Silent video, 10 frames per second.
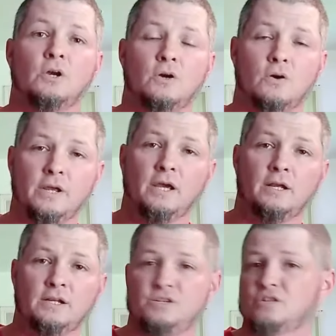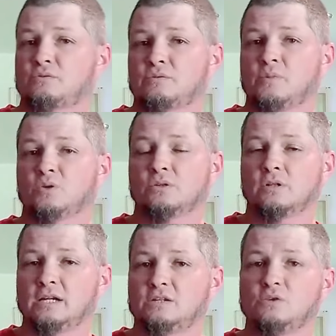on it, it just molted
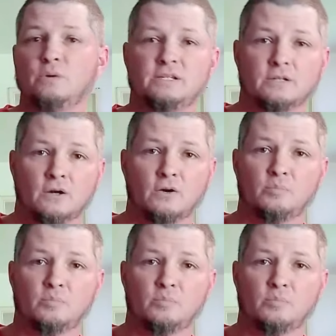like two weeks ago,